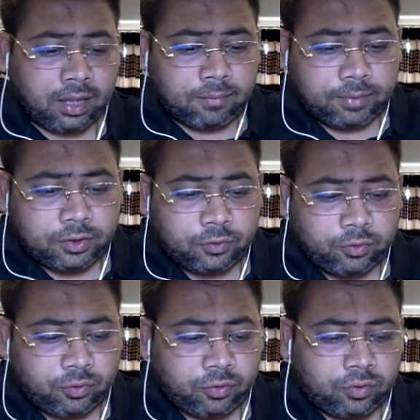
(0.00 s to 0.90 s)
But do you
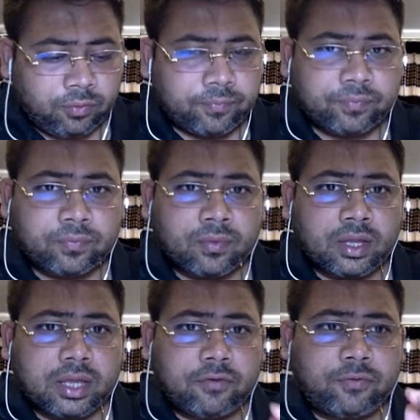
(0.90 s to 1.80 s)
know,
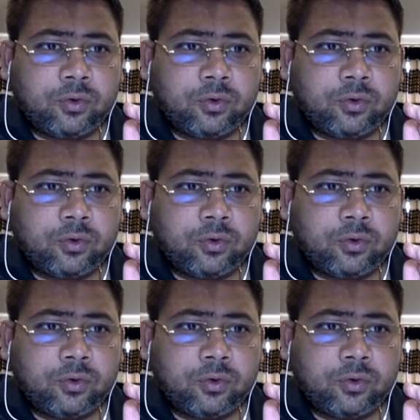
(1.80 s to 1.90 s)
if you